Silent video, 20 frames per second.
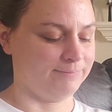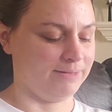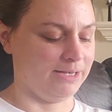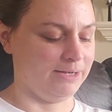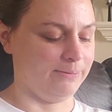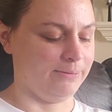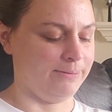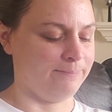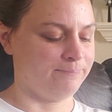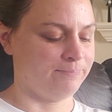
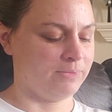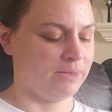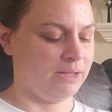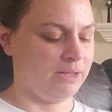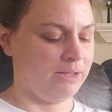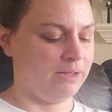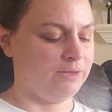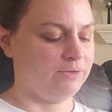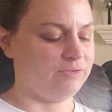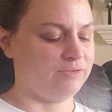Anyway,
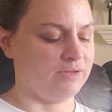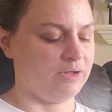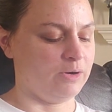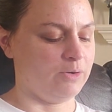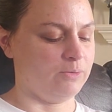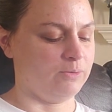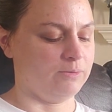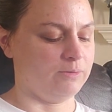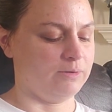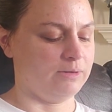
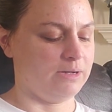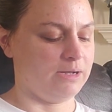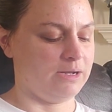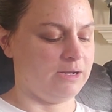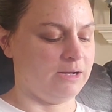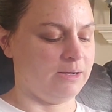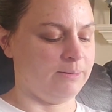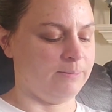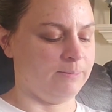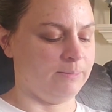so
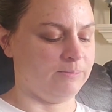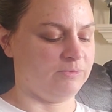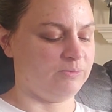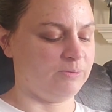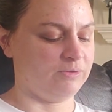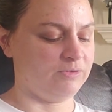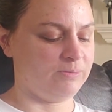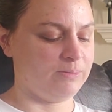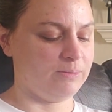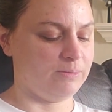I'm
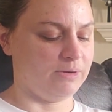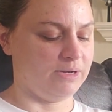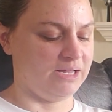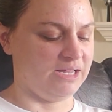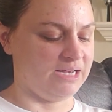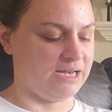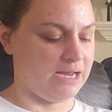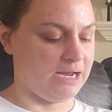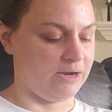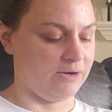supposed to be running
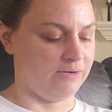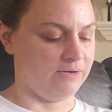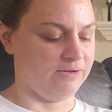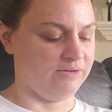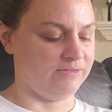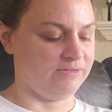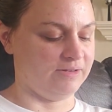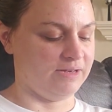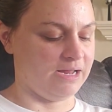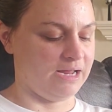an errand
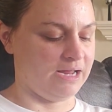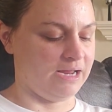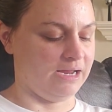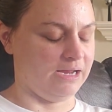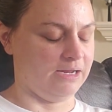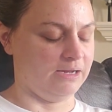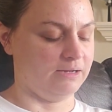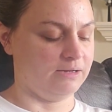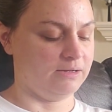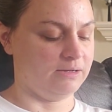
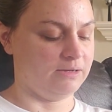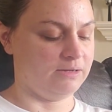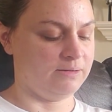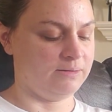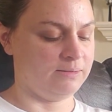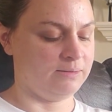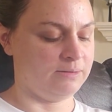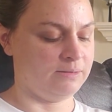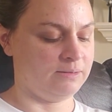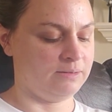today,
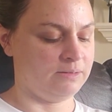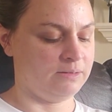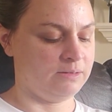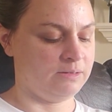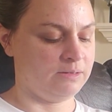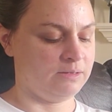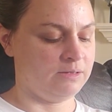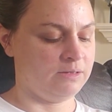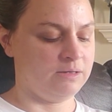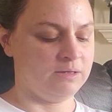
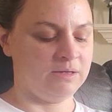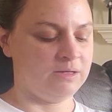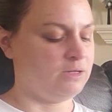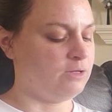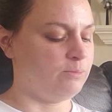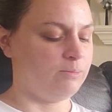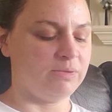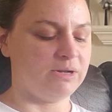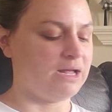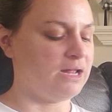
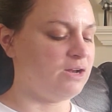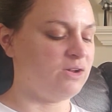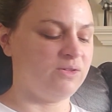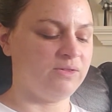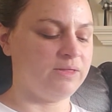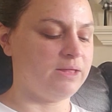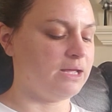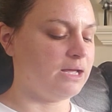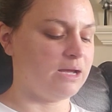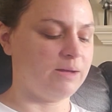but I don't
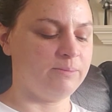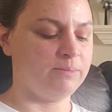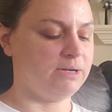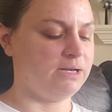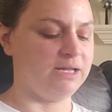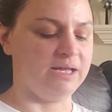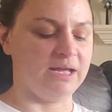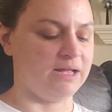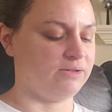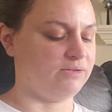think I'm going to
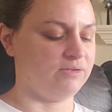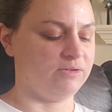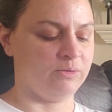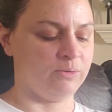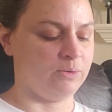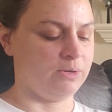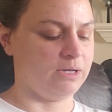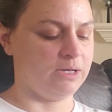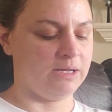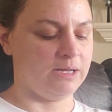get
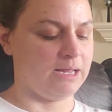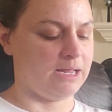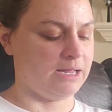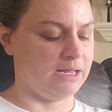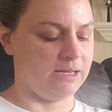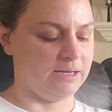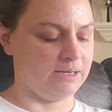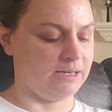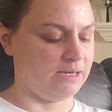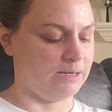to it.
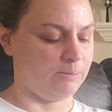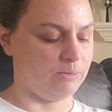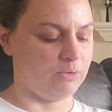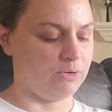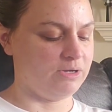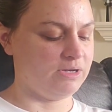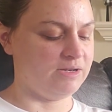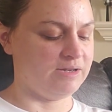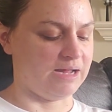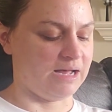And then I'm
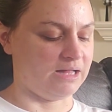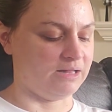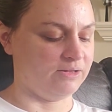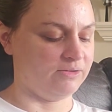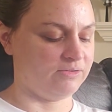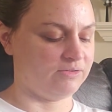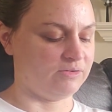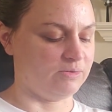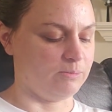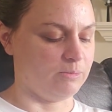going to
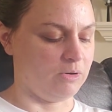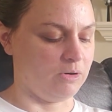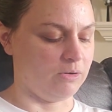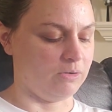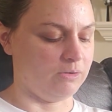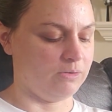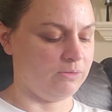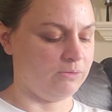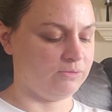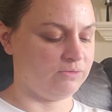Dallas
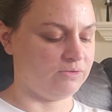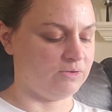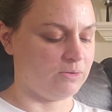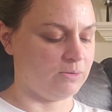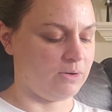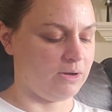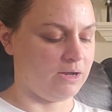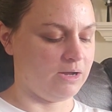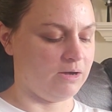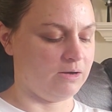tomorrow, so
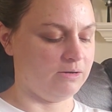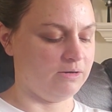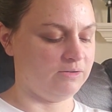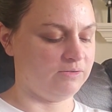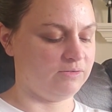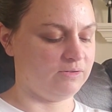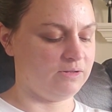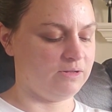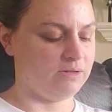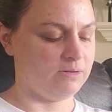I
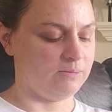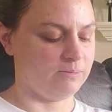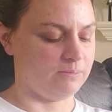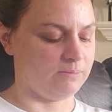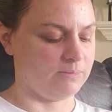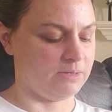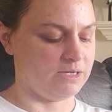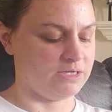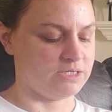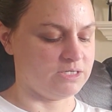honestly
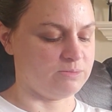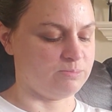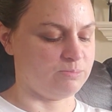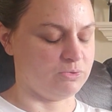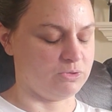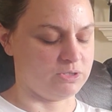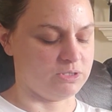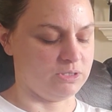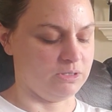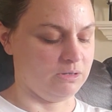might just
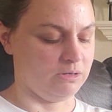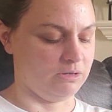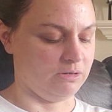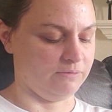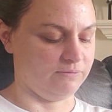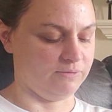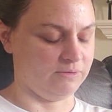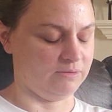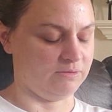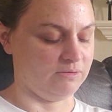push it off
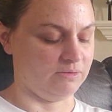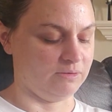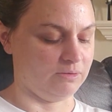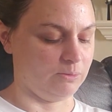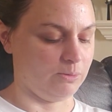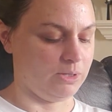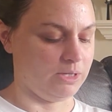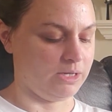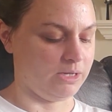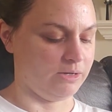until the
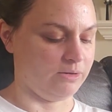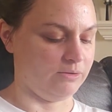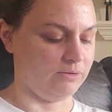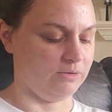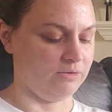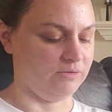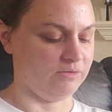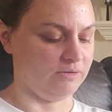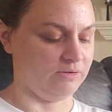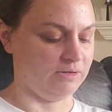weekend or
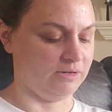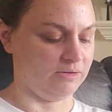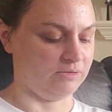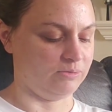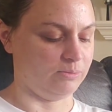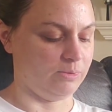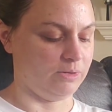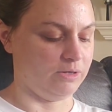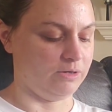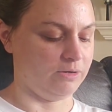until next
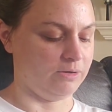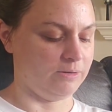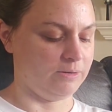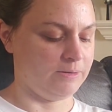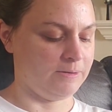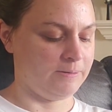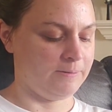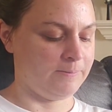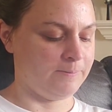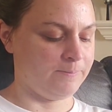week.
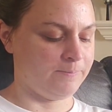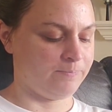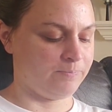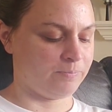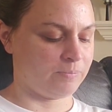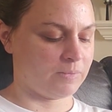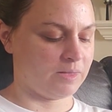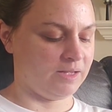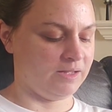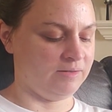
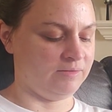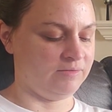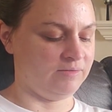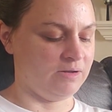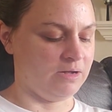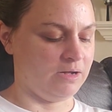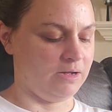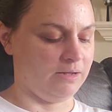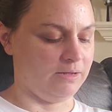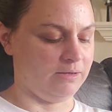It's
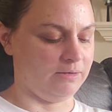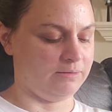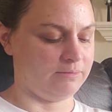not...